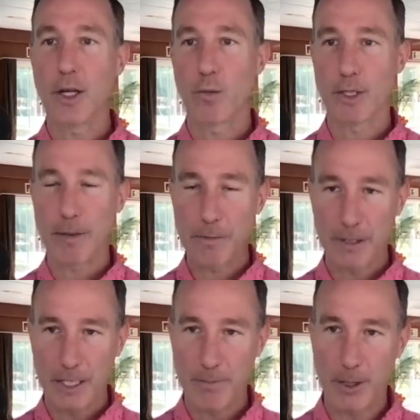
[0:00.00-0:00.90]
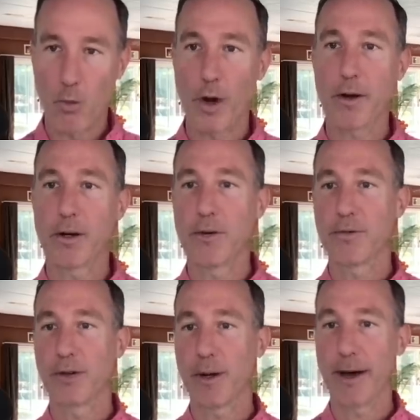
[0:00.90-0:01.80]
which people need to be aware
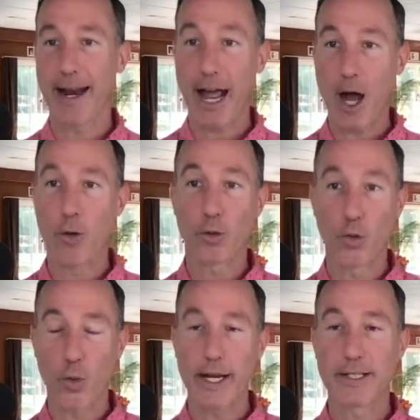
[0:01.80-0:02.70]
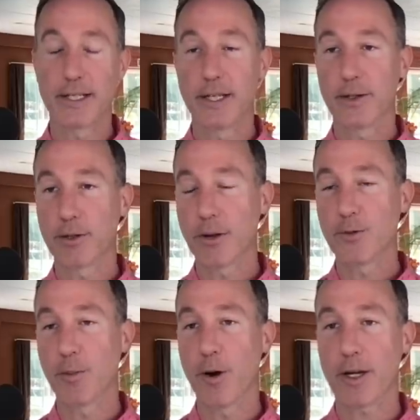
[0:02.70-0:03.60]
of about how great the
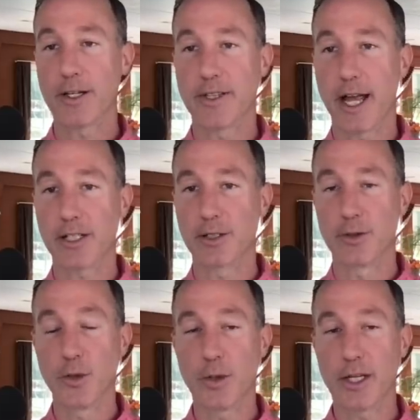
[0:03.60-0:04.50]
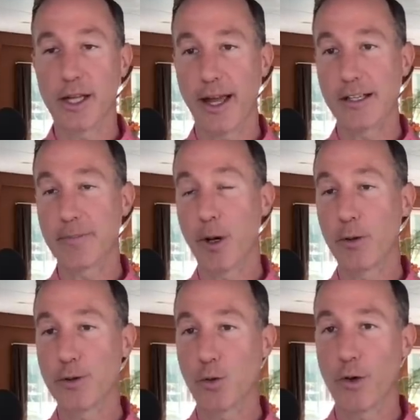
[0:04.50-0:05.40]
crypto market is actually doing as
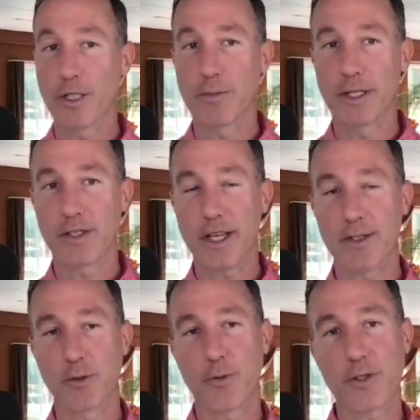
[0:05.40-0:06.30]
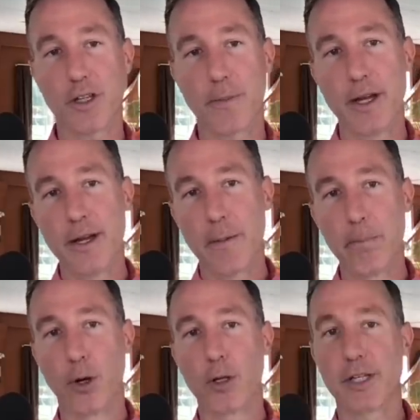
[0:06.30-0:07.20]
opposed to what is being said. So first up,
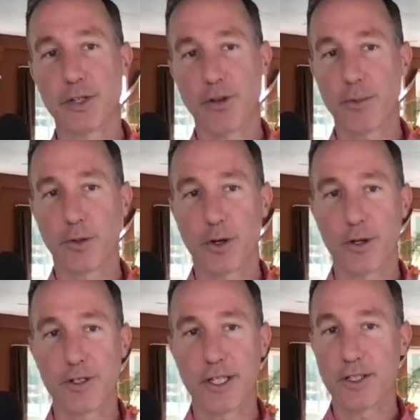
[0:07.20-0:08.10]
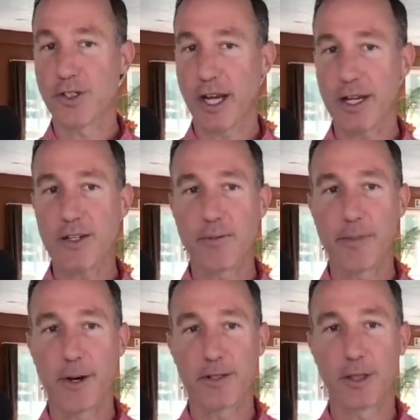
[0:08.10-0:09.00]
Bullish cryptocurrency exchange
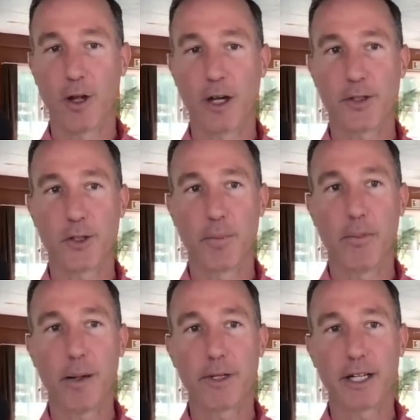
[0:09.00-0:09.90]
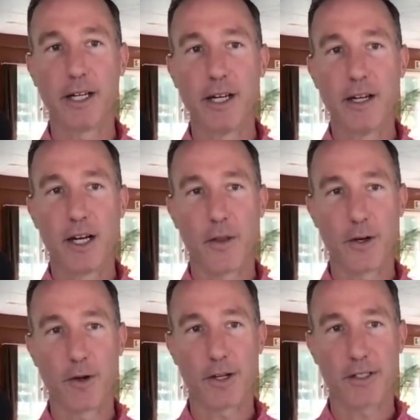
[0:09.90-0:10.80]
prepares to launch and go public on the
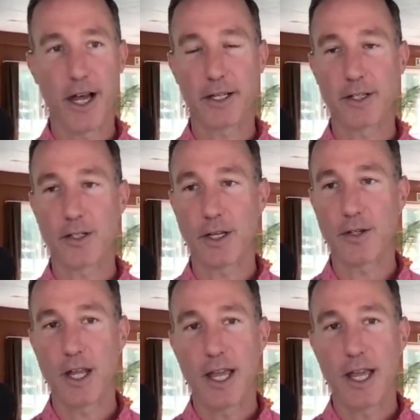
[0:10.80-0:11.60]
New York Stock Exchange.